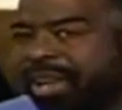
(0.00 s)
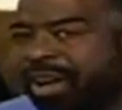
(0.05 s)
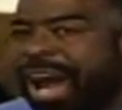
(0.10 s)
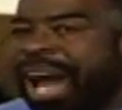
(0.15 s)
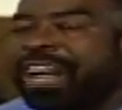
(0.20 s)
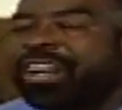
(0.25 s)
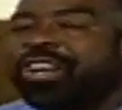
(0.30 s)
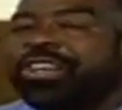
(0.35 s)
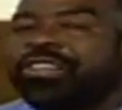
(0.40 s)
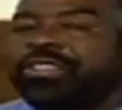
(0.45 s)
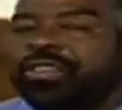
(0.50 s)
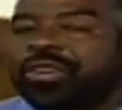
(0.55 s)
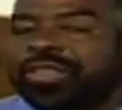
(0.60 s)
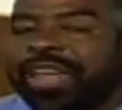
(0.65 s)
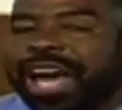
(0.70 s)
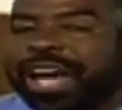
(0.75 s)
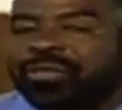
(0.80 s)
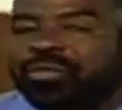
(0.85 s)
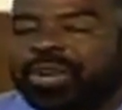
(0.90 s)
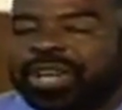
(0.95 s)
I couldn't do
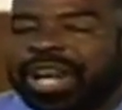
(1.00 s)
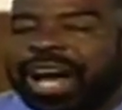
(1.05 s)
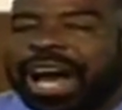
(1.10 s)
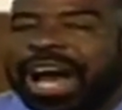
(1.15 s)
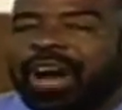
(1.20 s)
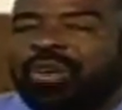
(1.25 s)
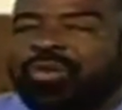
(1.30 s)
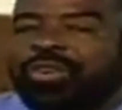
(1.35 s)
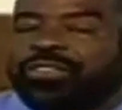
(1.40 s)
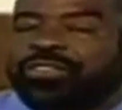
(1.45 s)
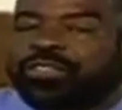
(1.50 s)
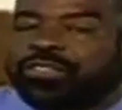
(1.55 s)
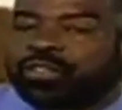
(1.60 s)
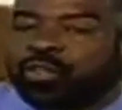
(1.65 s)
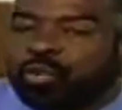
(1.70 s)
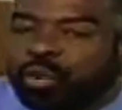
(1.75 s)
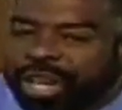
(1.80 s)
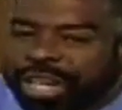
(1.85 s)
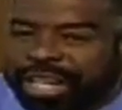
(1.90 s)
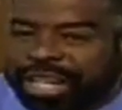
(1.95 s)
that when I was
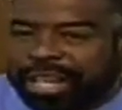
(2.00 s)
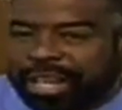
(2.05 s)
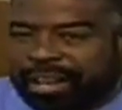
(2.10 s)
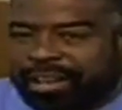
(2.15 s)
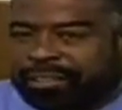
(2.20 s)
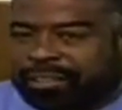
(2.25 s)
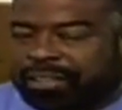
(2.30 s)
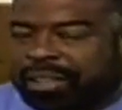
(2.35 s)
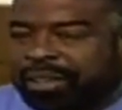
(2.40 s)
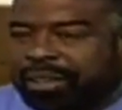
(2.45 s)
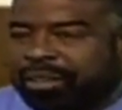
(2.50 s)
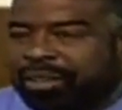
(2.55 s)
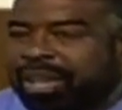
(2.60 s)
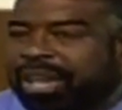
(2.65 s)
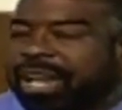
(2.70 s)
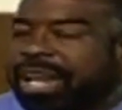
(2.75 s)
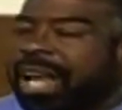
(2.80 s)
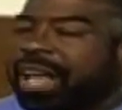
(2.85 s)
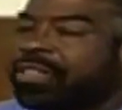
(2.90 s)
20 years old.